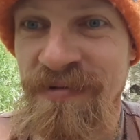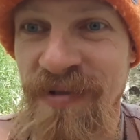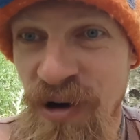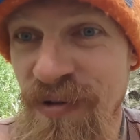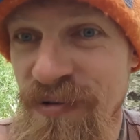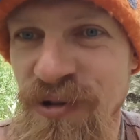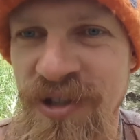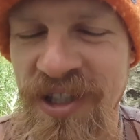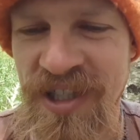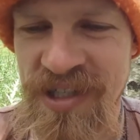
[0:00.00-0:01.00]
over
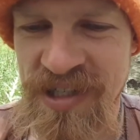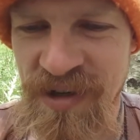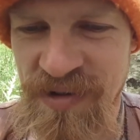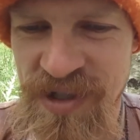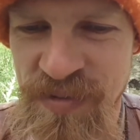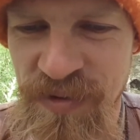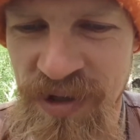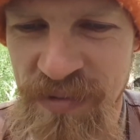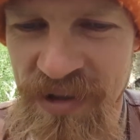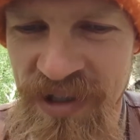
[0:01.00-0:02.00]
40 years now, this spoon,
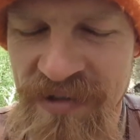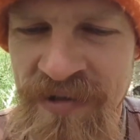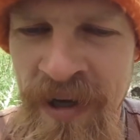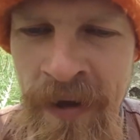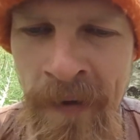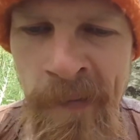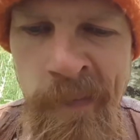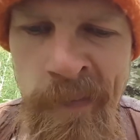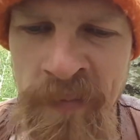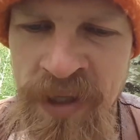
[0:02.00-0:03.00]
I believe.
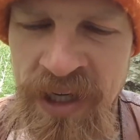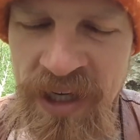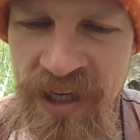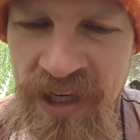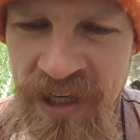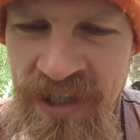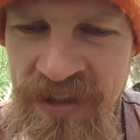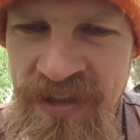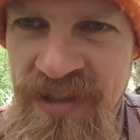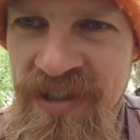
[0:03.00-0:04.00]

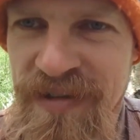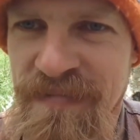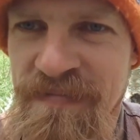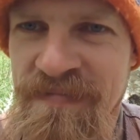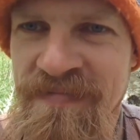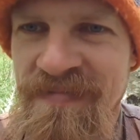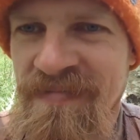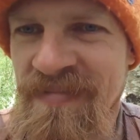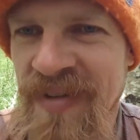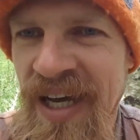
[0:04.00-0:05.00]
And
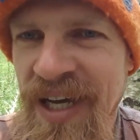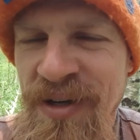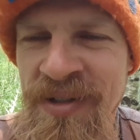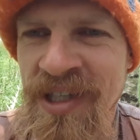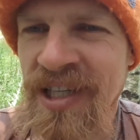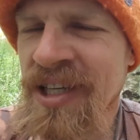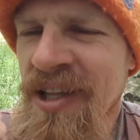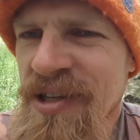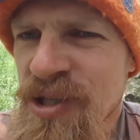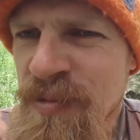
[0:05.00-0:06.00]
I don't need
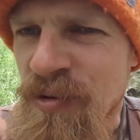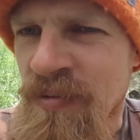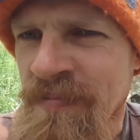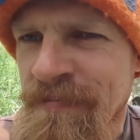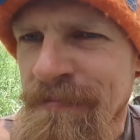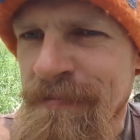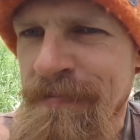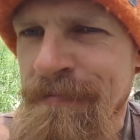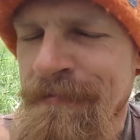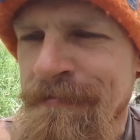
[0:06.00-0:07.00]
another spoon,
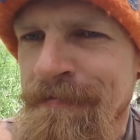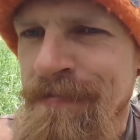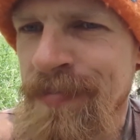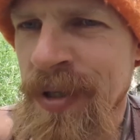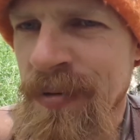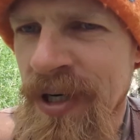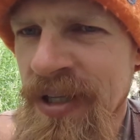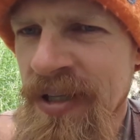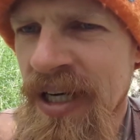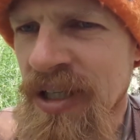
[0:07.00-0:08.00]

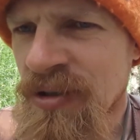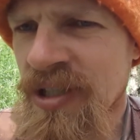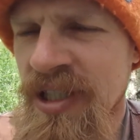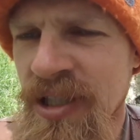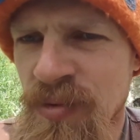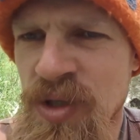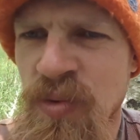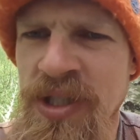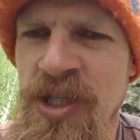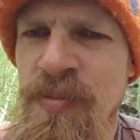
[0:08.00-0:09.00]
right? I usually eat with
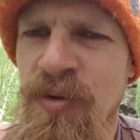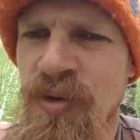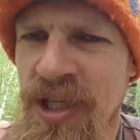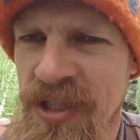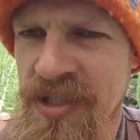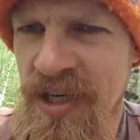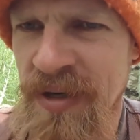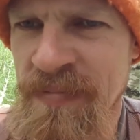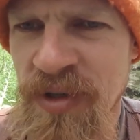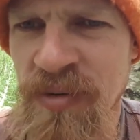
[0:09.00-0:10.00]
one spoon at a
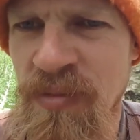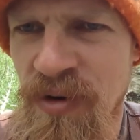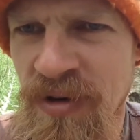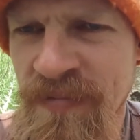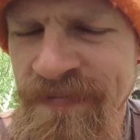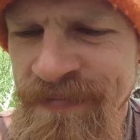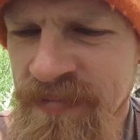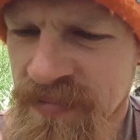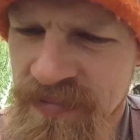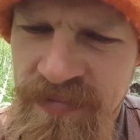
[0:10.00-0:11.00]
time, not more.
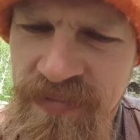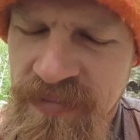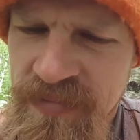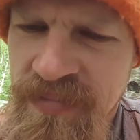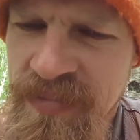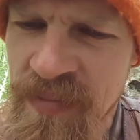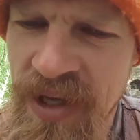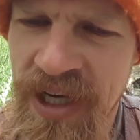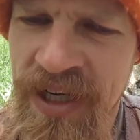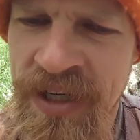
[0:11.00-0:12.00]

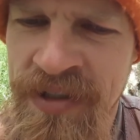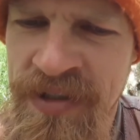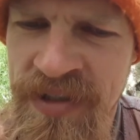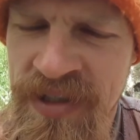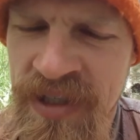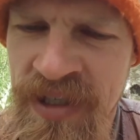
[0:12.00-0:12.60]
And